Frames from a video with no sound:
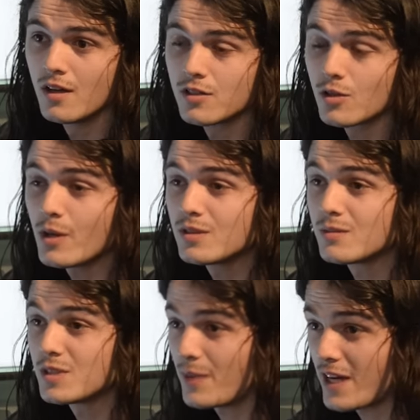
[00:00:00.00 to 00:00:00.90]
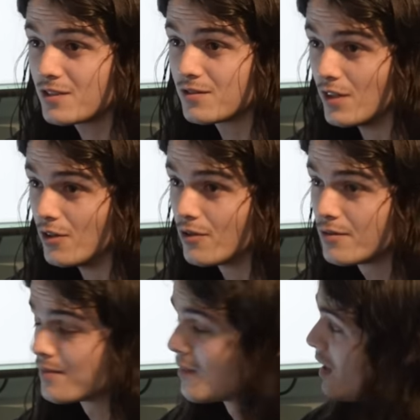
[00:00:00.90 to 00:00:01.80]
To quote some specs for
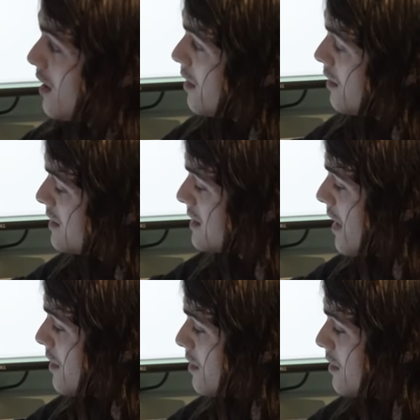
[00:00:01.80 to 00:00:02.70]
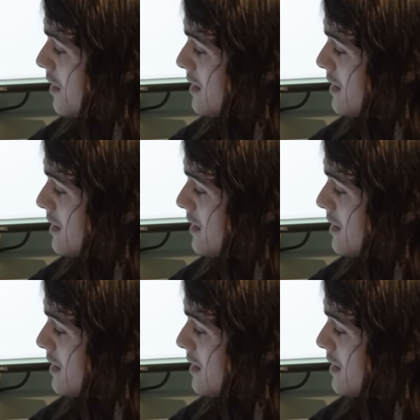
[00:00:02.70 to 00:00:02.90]
you, this scanner